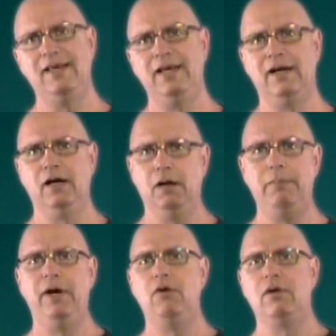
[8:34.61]
thing
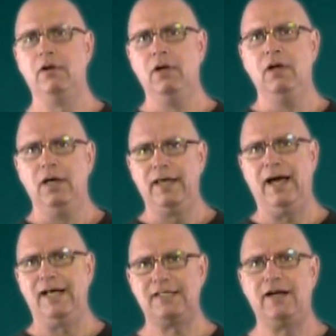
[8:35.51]
about
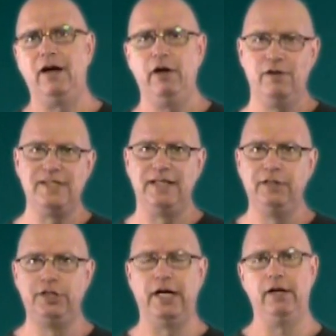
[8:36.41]
cast irons
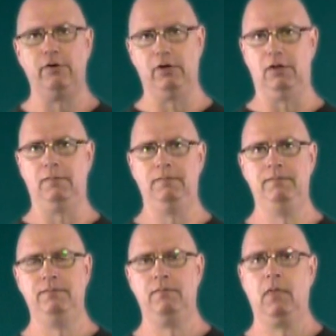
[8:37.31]
in general.
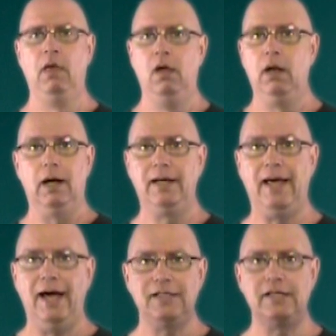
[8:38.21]
Uh,
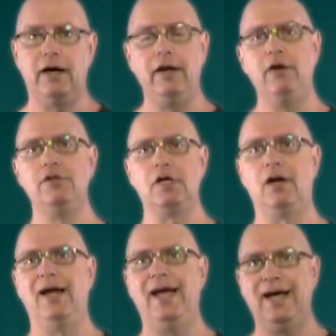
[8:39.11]
cast irons
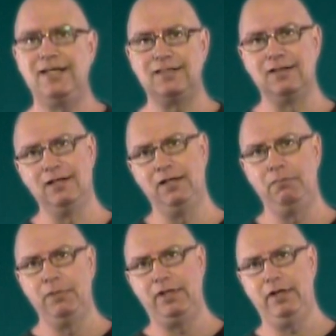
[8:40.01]
are excellent
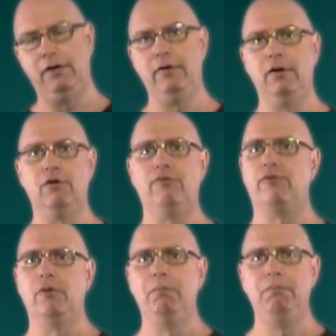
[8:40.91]
materials
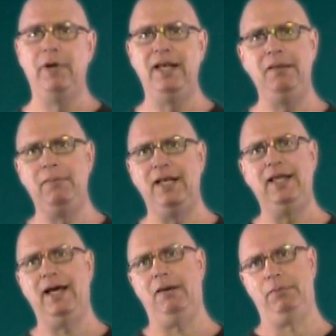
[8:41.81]
for many,
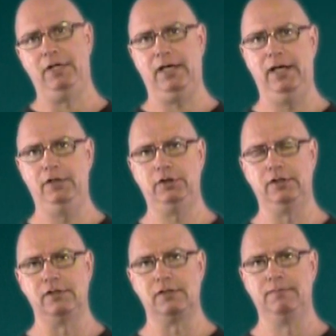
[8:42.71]
many
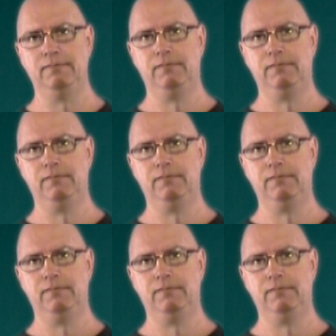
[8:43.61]
applications.